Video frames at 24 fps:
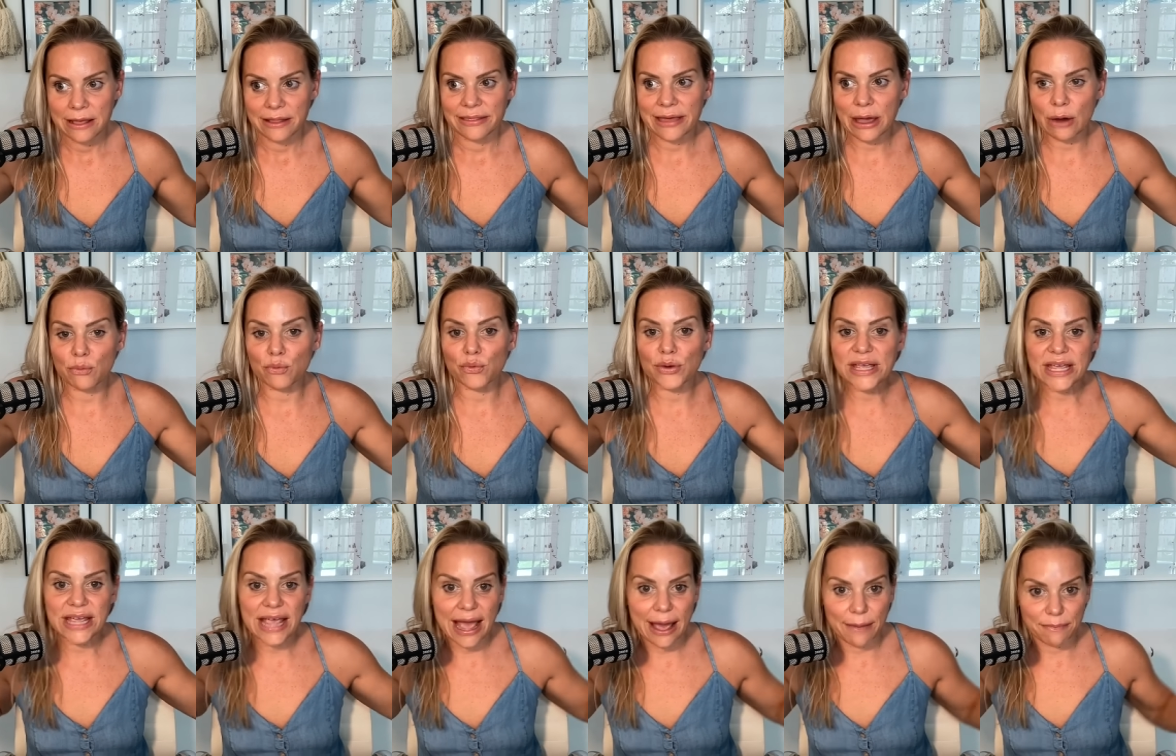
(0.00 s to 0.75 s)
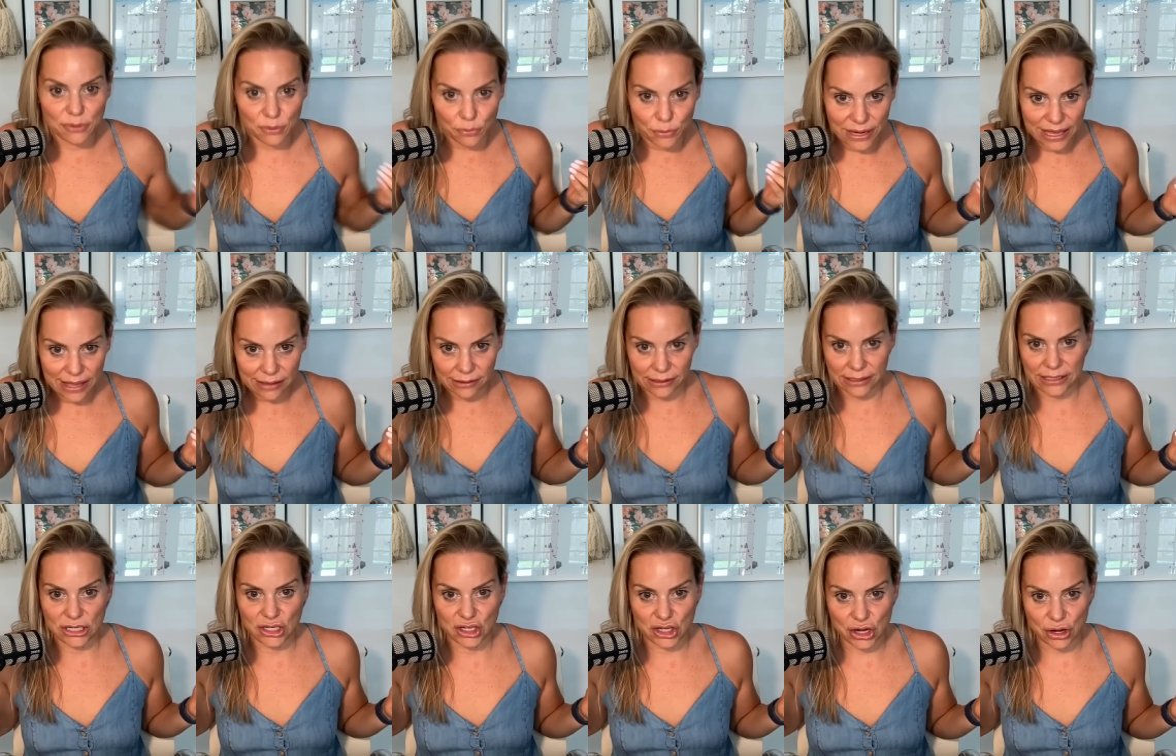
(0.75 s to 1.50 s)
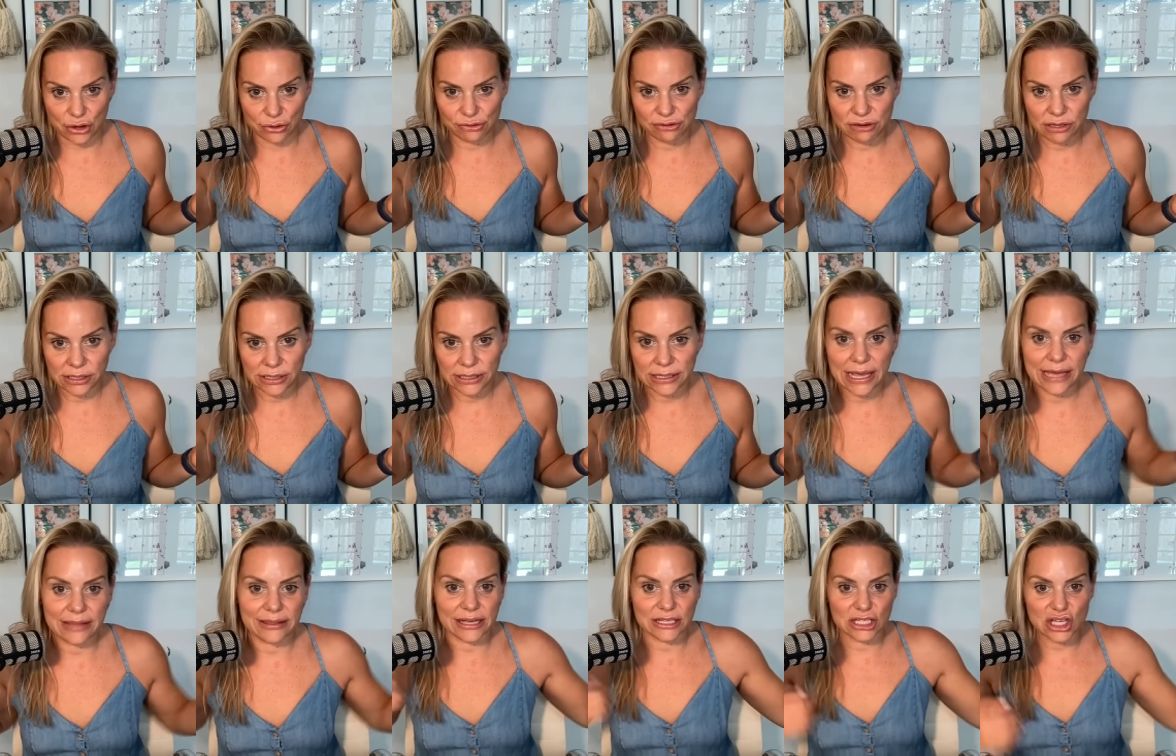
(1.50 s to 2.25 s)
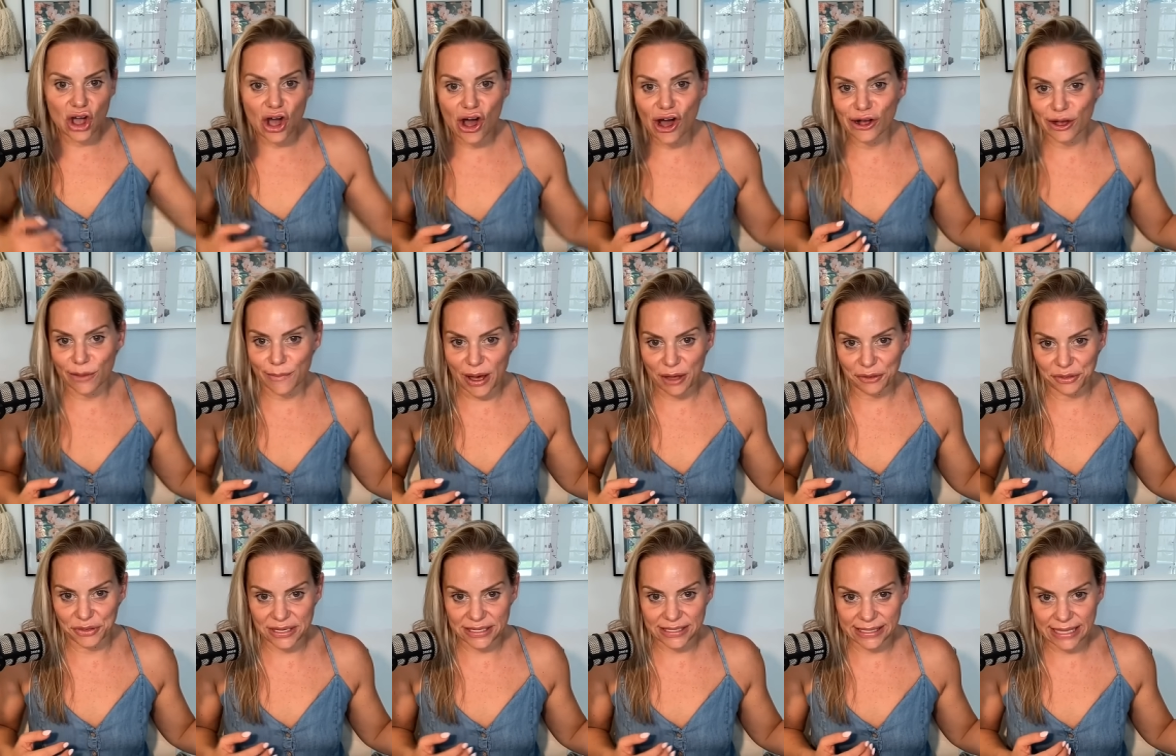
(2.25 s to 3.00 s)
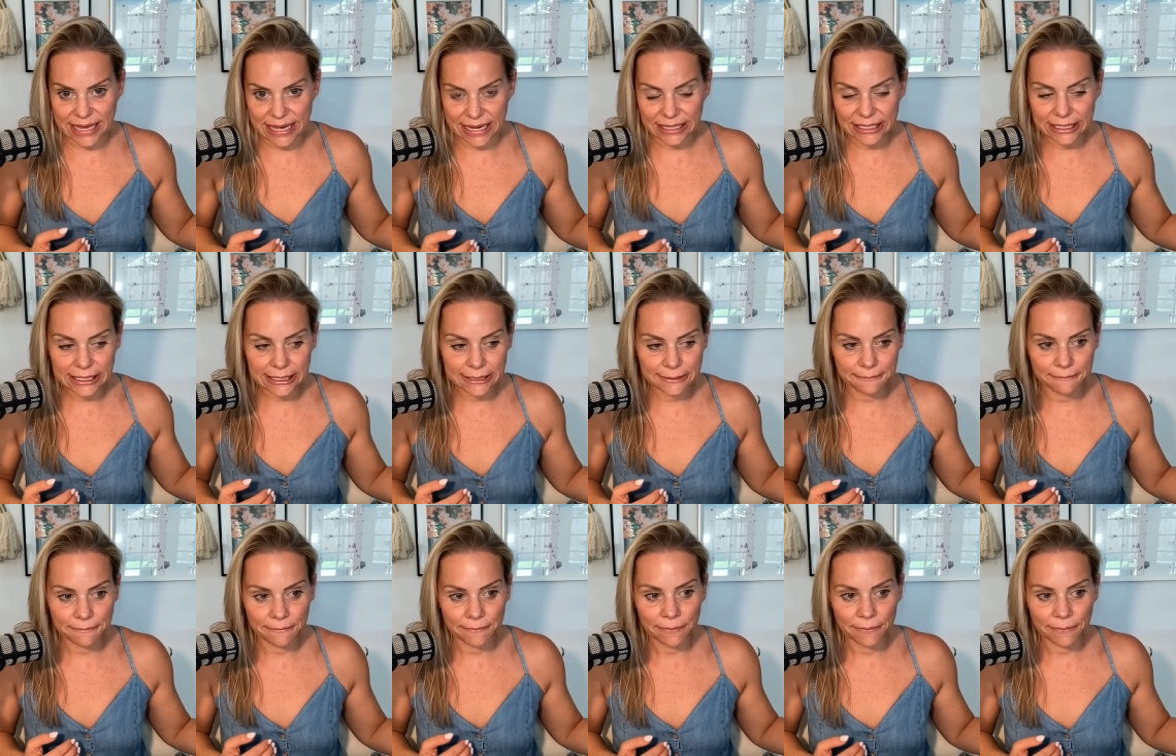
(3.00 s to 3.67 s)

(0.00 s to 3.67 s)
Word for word: that recap the reality shows and that talk about these things.